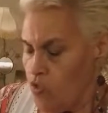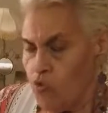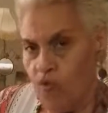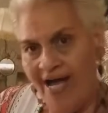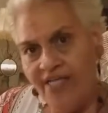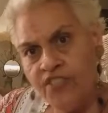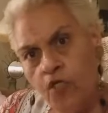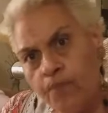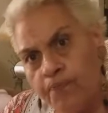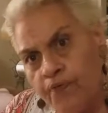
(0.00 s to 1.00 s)
who had
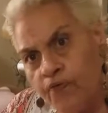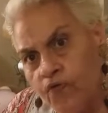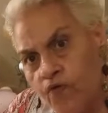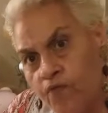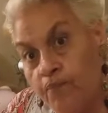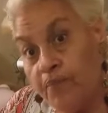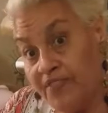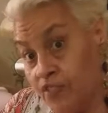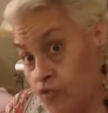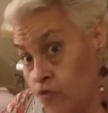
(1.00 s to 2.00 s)
no proof
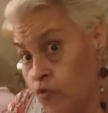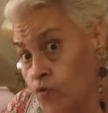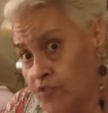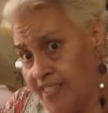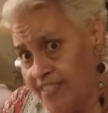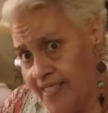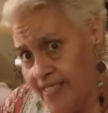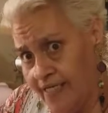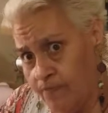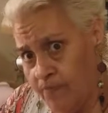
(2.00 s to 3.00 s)
but knew that
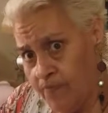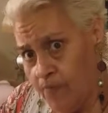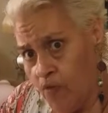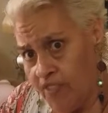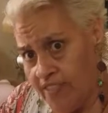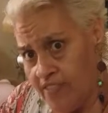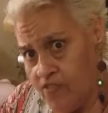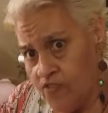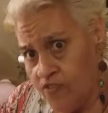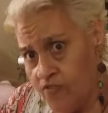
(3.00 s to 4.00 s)
they had been broken
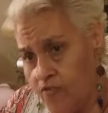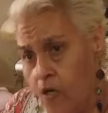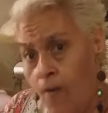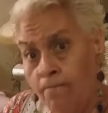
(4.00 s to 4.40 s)
into,